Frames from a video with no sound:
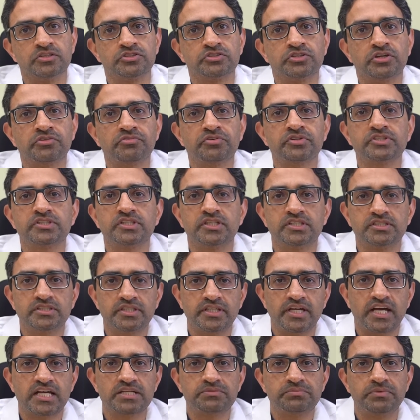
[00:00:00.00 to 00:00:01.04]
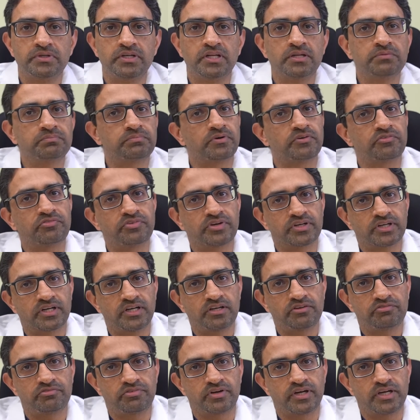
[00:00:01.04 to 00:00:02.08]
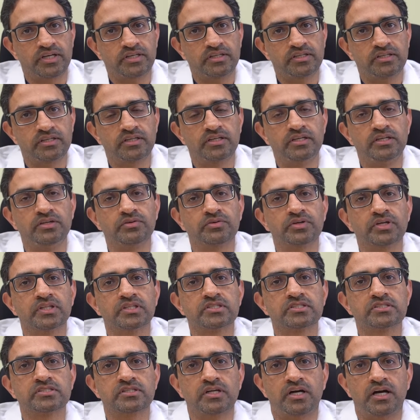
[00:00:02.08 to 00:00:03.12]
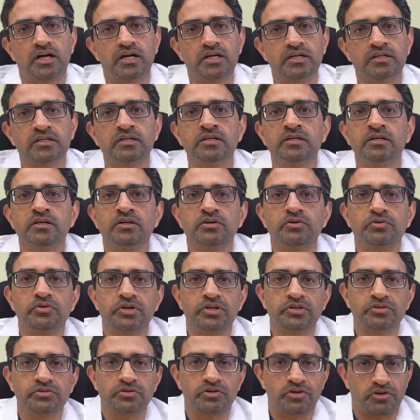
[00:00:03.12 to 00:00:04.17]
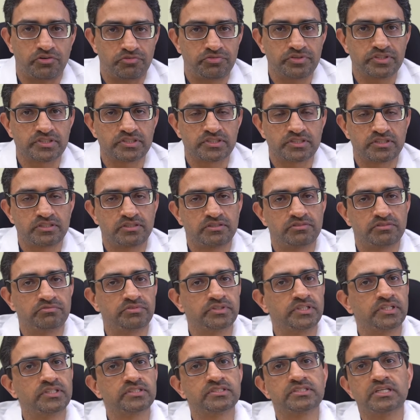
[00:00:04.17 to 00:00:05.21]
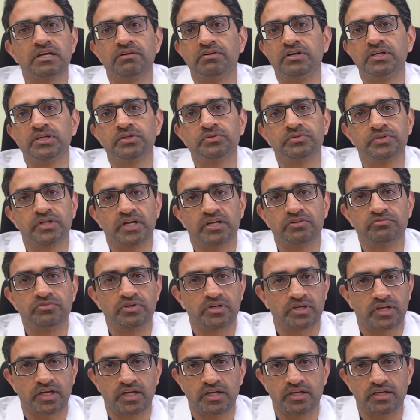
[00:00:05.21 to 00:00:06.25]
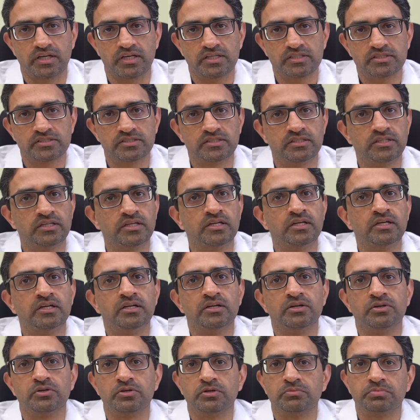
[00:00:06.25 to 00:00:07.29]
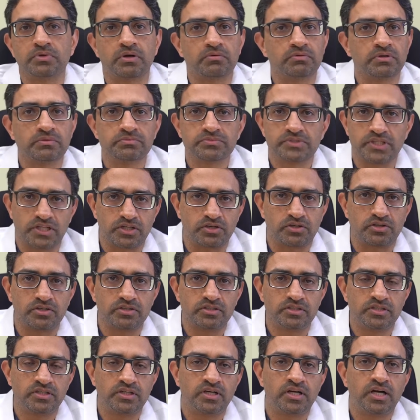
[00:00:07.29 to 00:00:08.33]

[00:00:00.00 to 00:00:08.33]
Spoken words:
So if your surgery has been done perfectly fine, you can start going to your office within 7 to 10 working days, no problems at all.